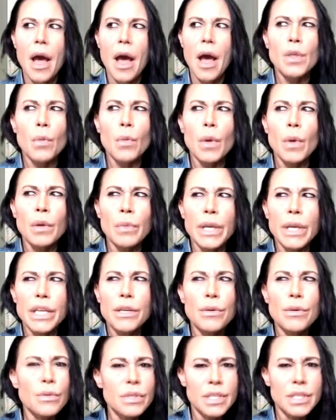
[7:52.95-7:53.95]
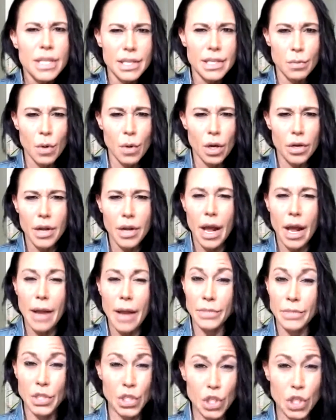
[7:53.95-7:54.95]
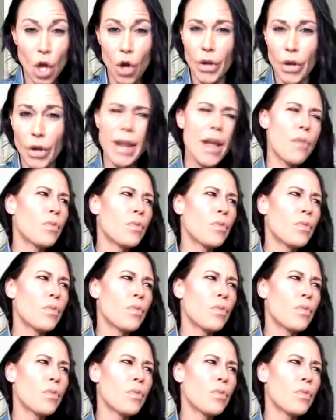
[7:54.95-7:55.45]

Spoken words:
So when we use this word, I'm sorry,